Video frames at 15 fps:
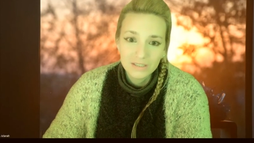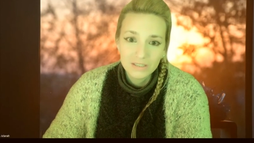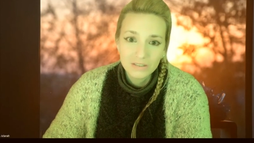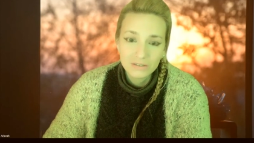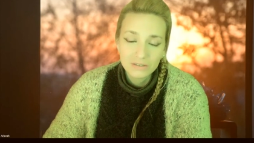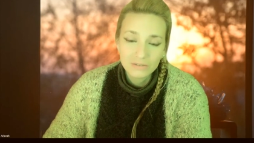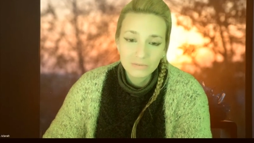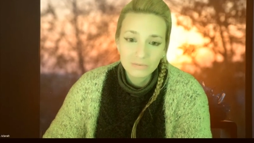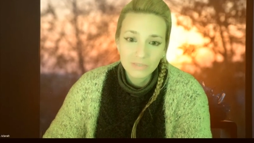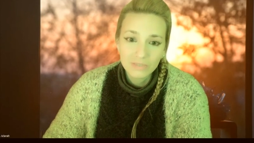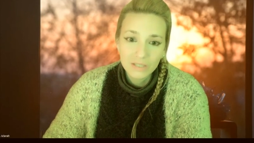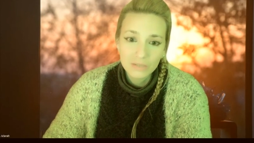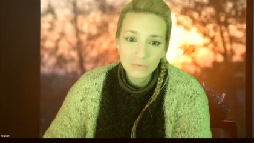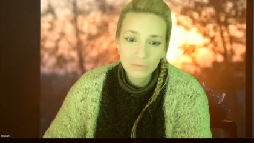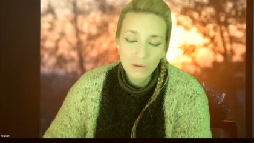You know,
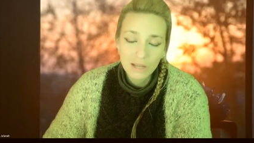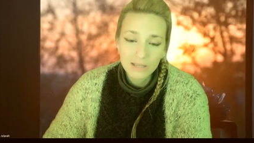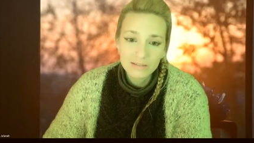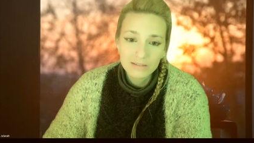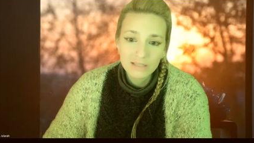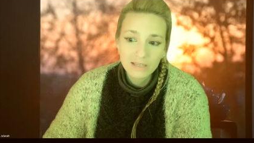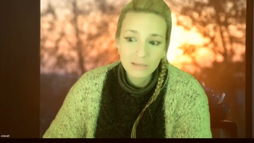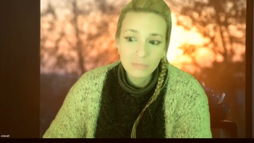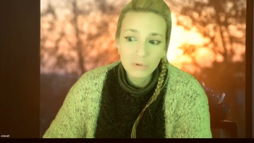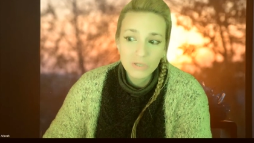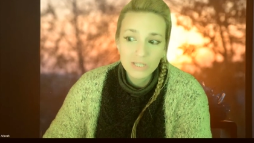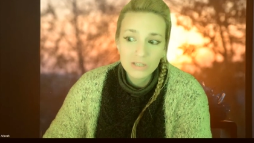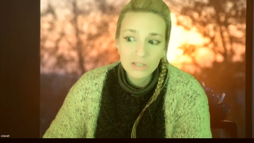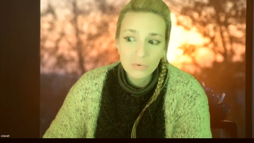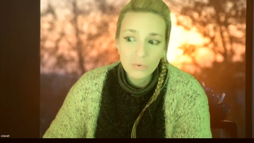that's why
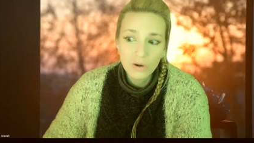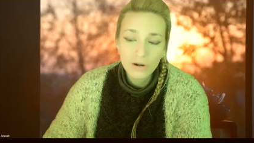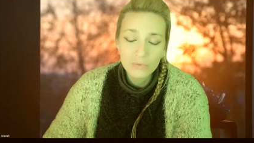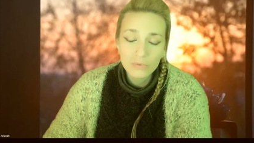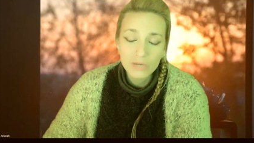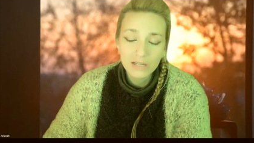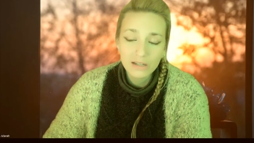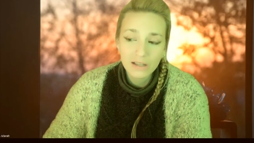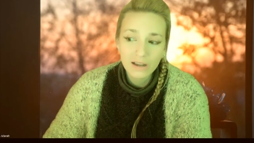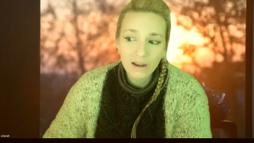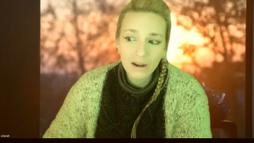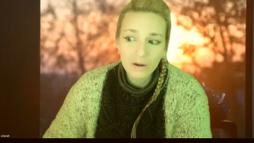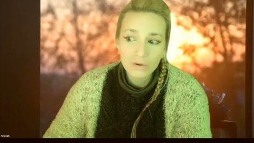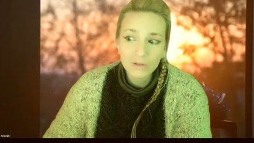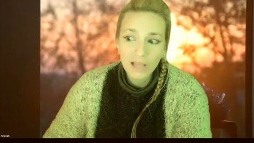celebrities who are real
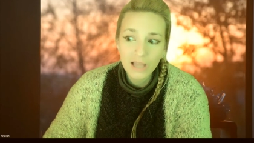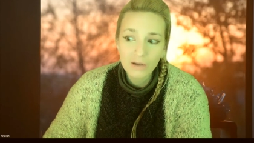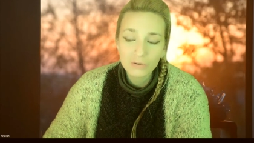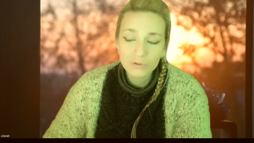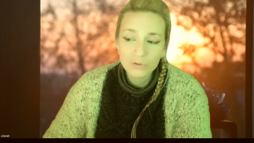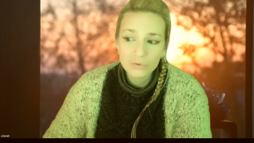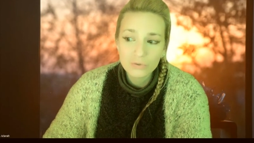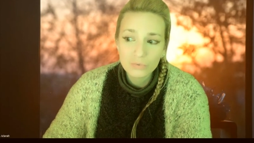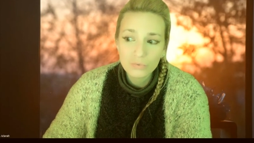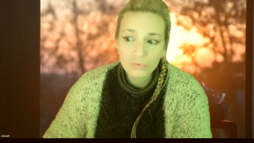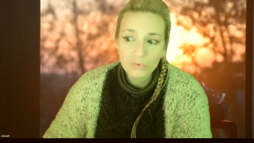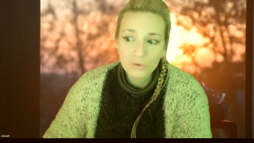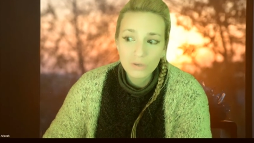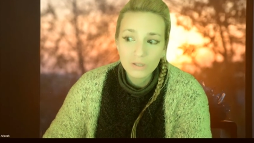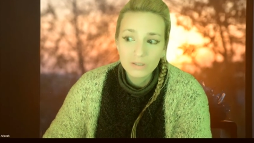are allowed to